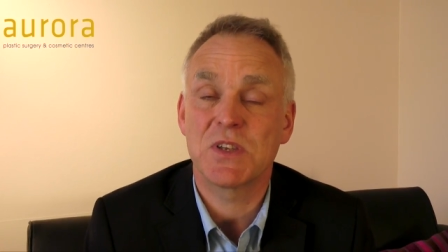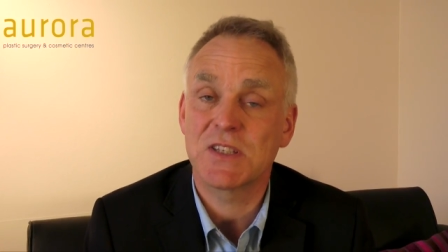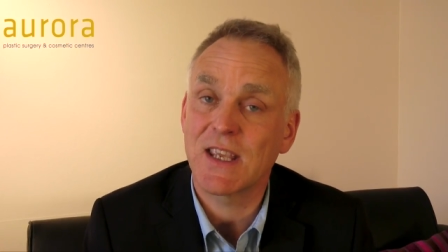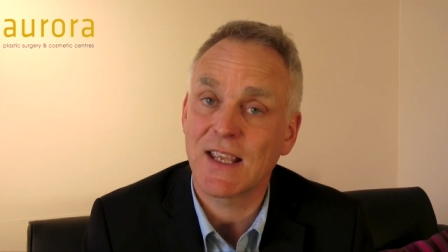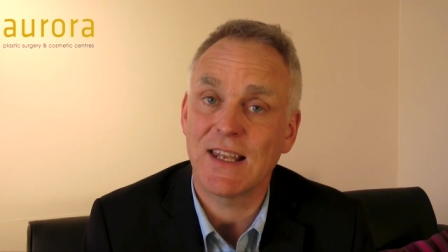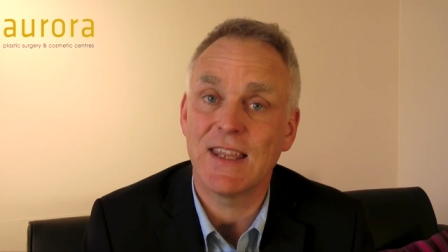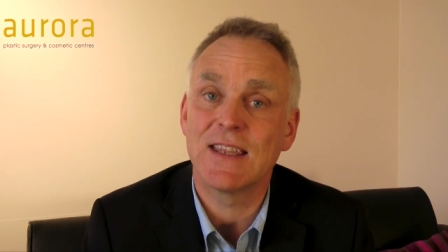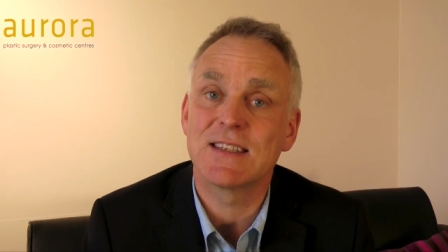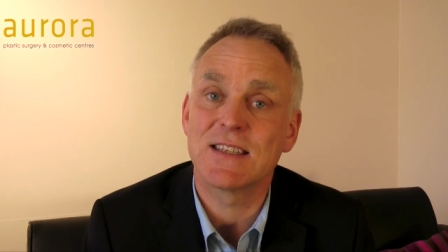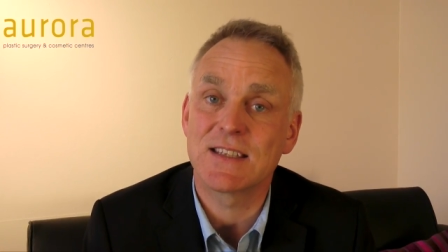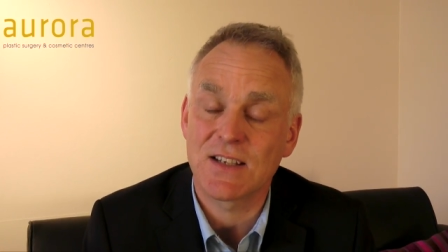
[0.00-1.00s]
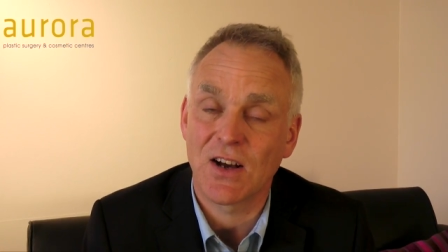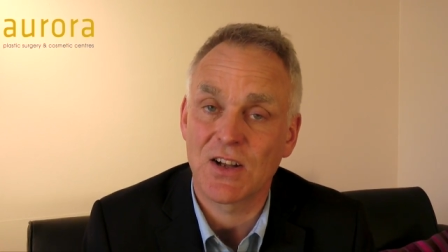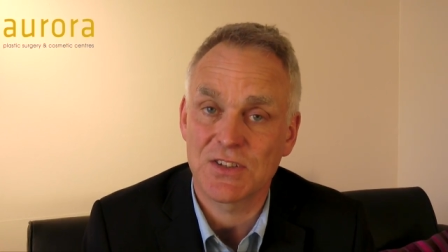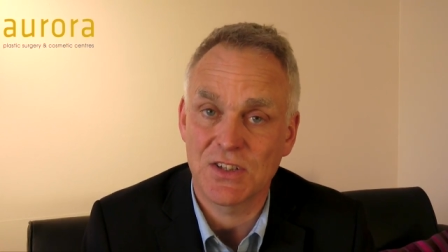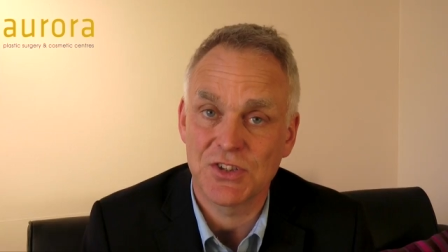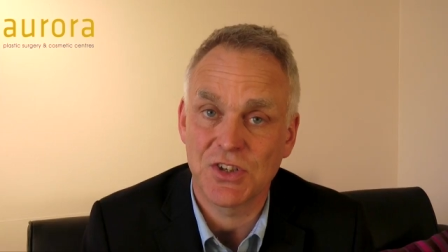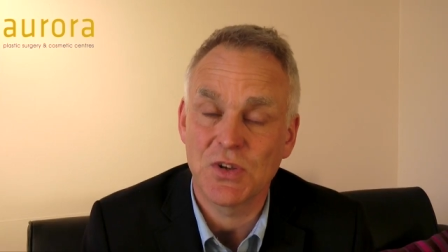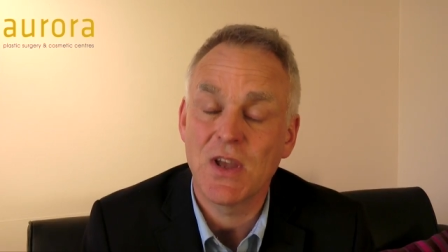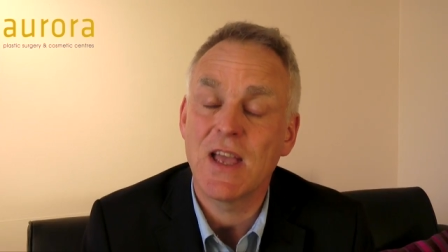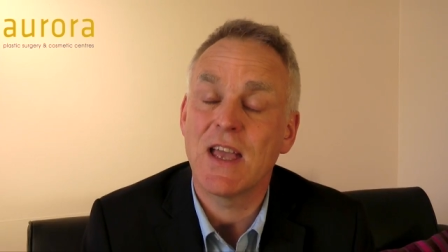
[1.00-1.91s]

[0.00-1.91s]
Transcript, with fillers: particularly as the scar tissue